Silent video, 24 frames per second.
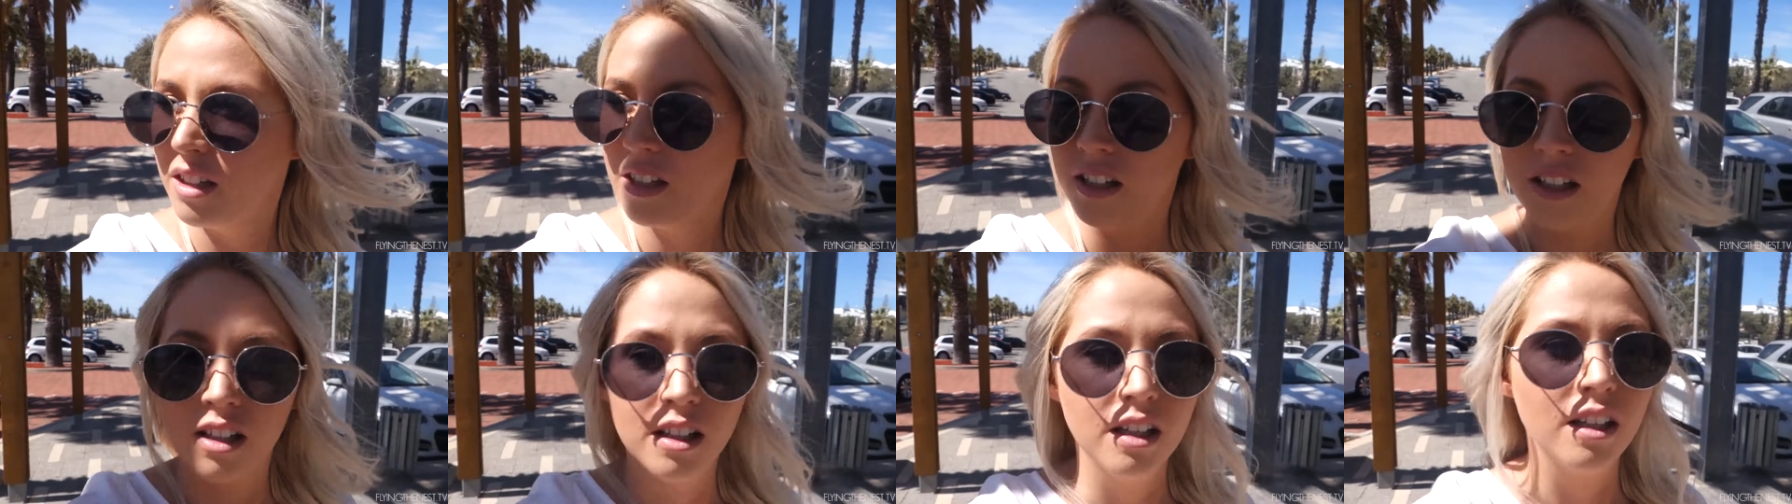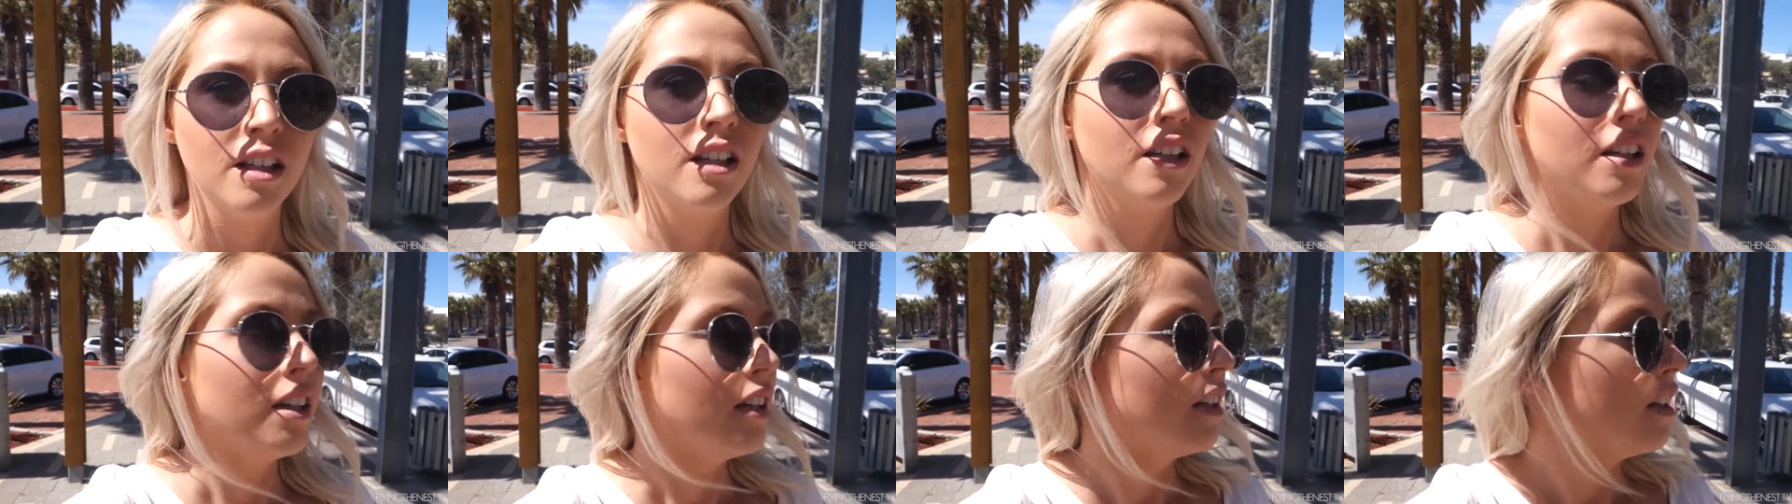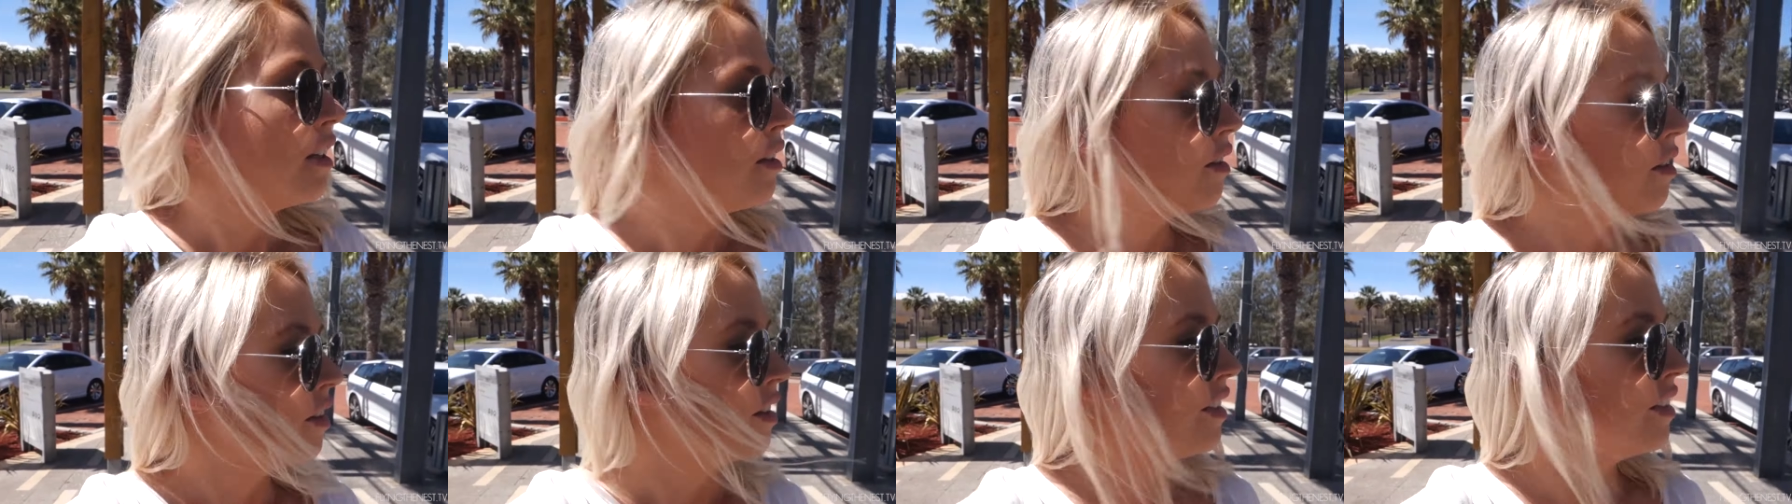technically
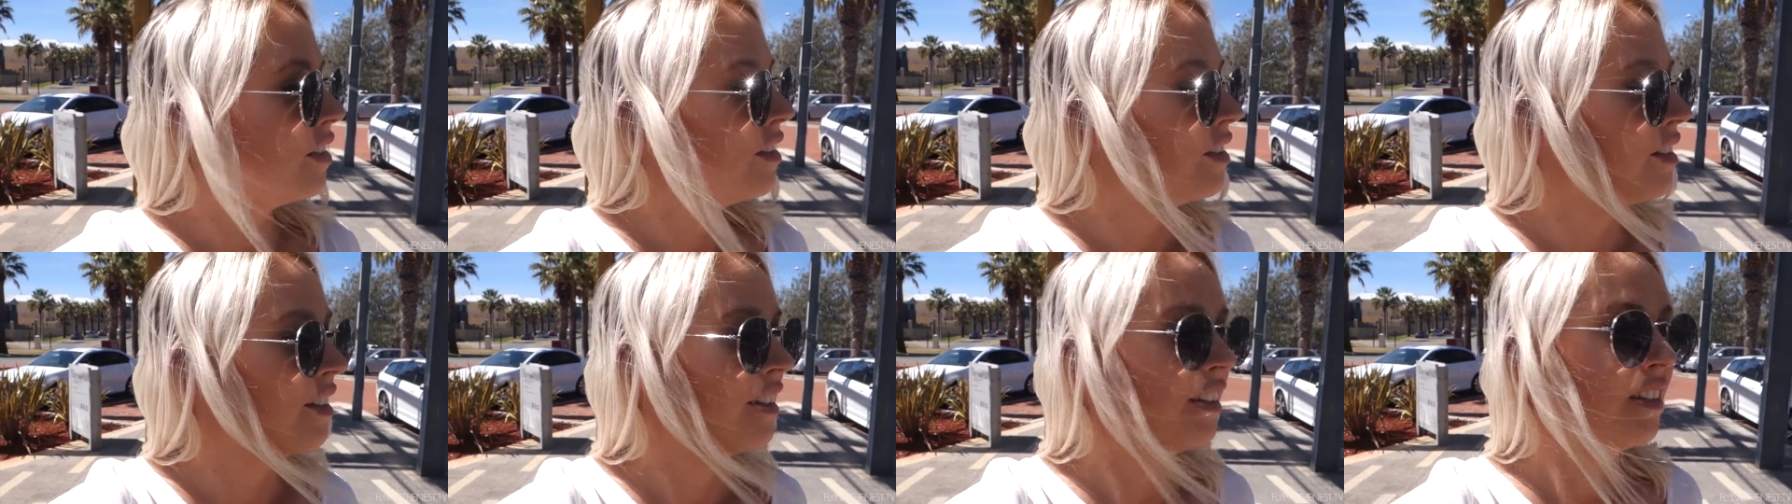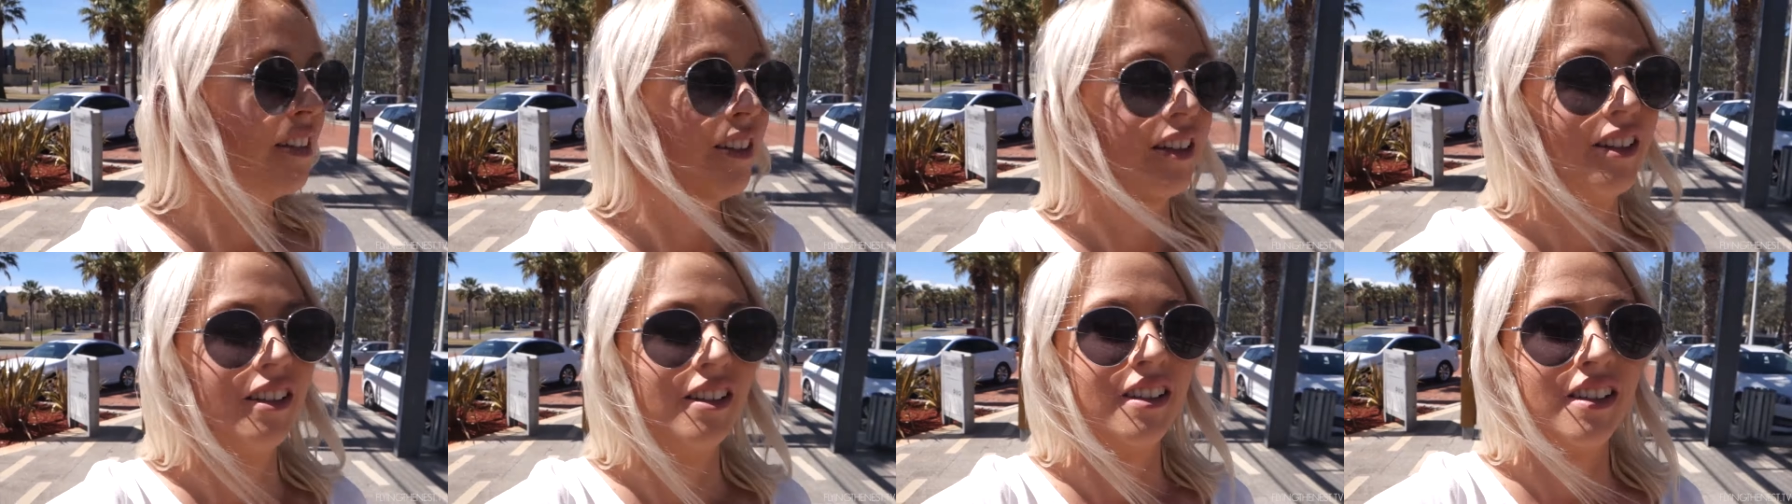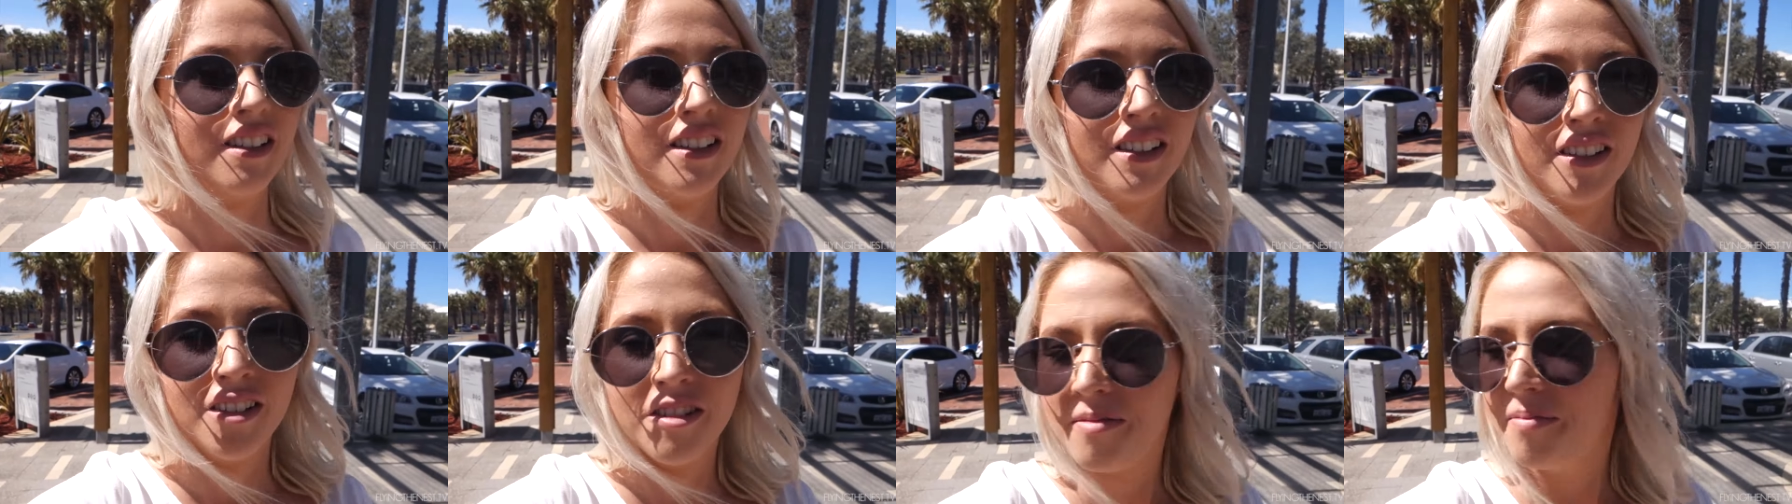more to do at Hillarys but
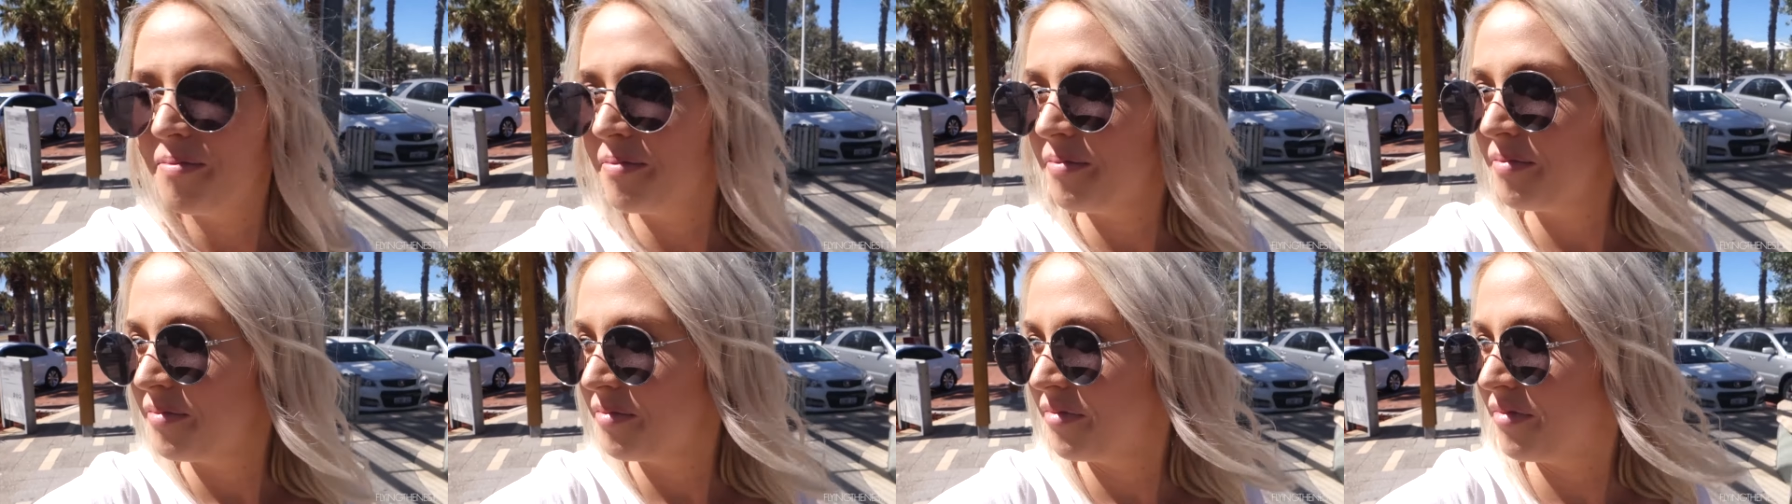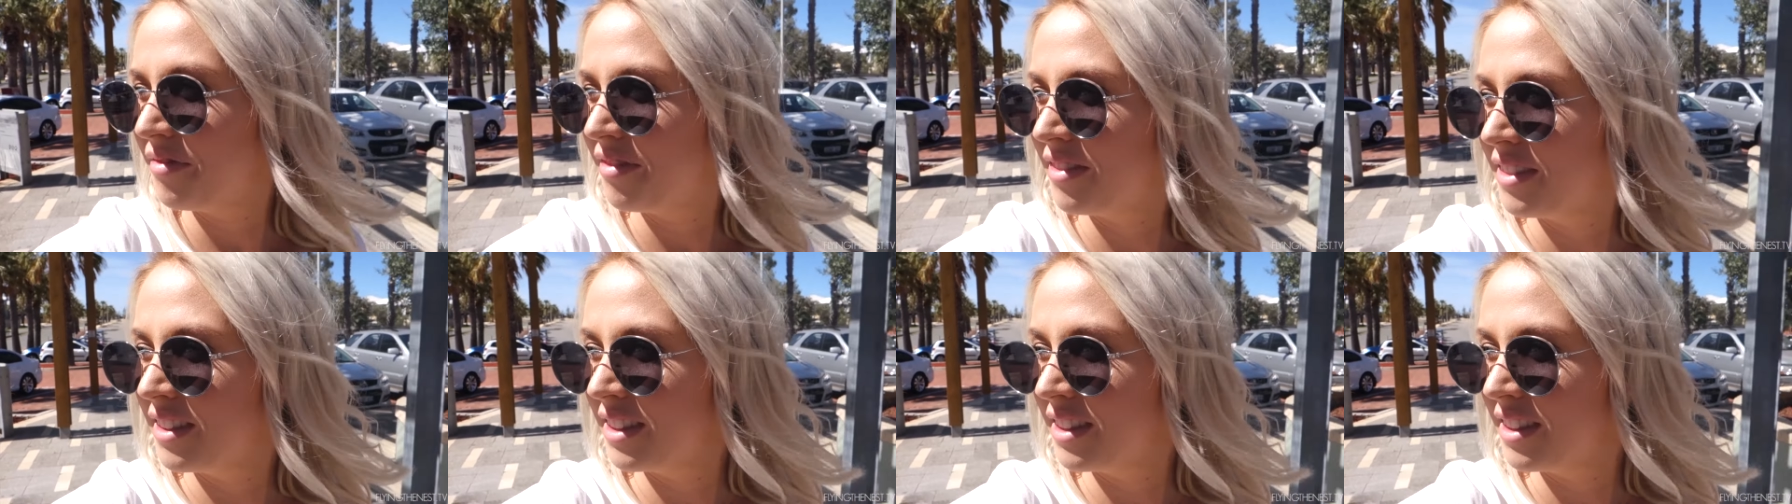this is actually